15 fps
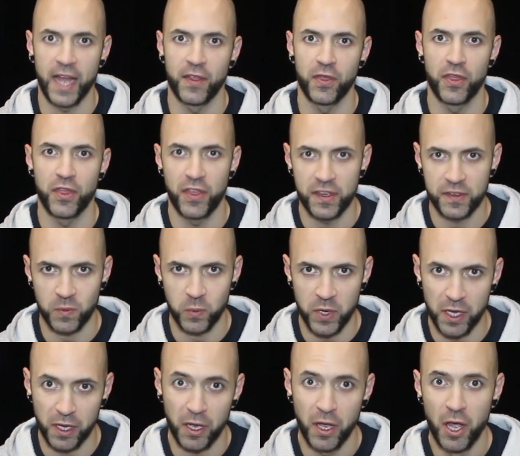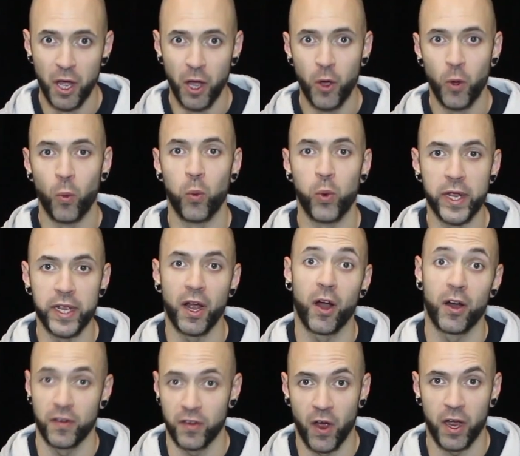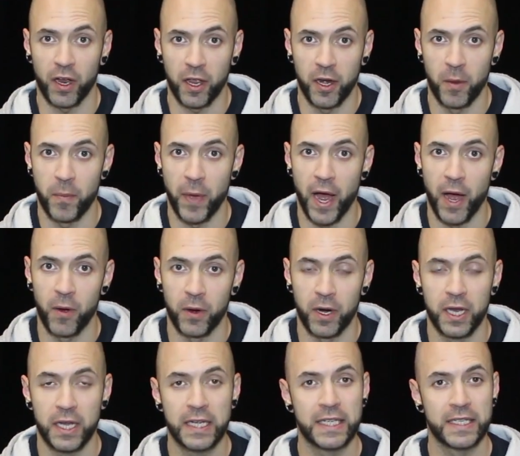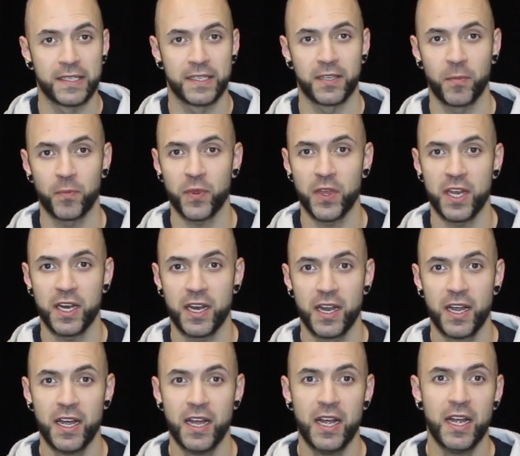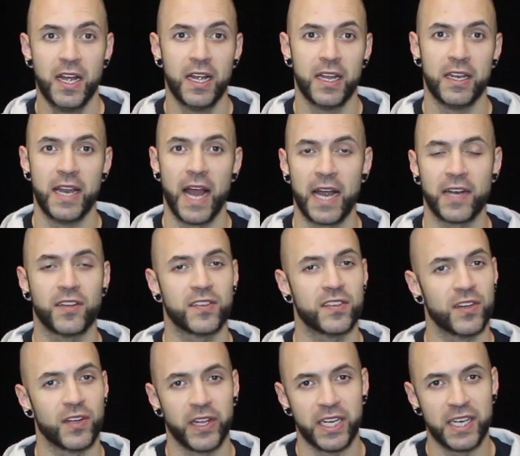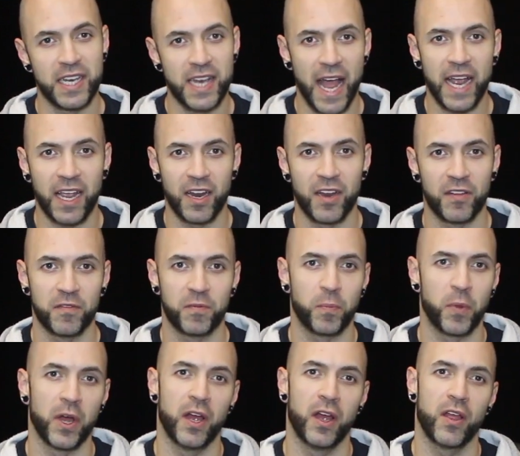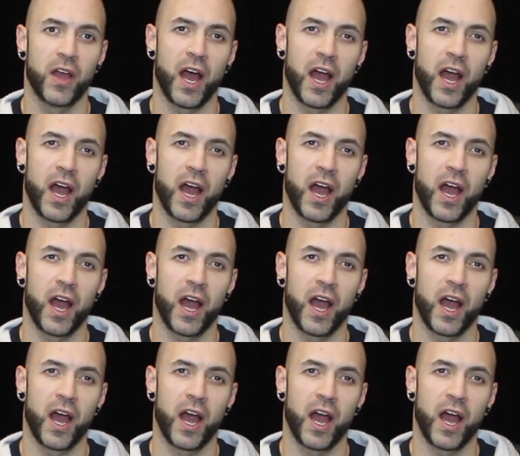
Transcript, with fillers: And this week we are talking about something not necessarily negative, but